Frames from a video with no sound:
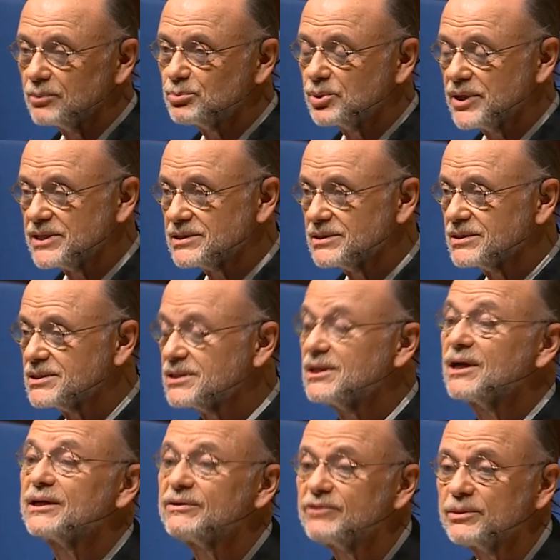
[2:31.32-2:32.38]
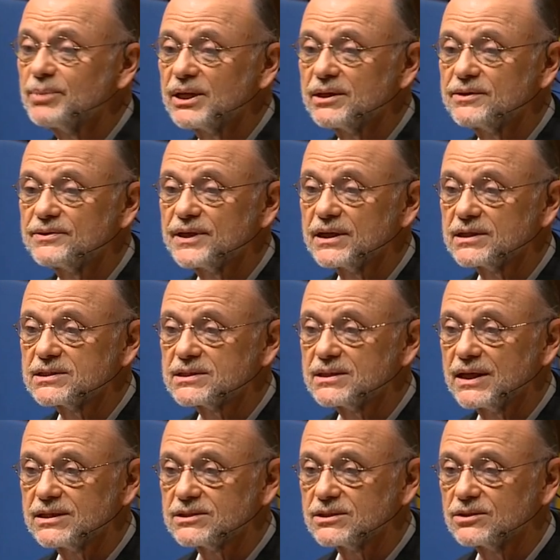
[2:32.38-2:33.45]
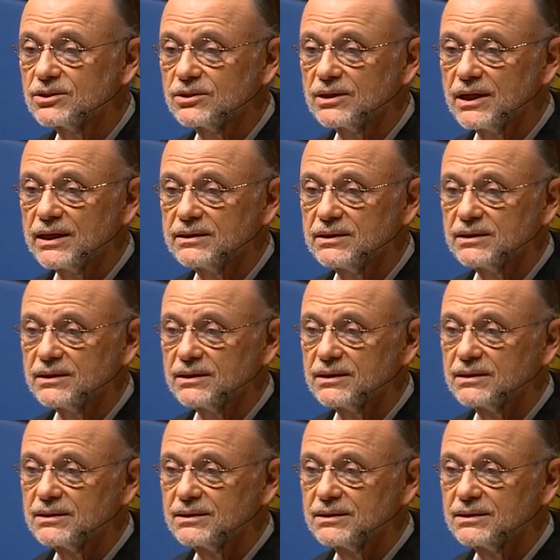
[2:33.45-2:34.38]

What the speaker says: our presence. Not everybody thinks that's a good idea.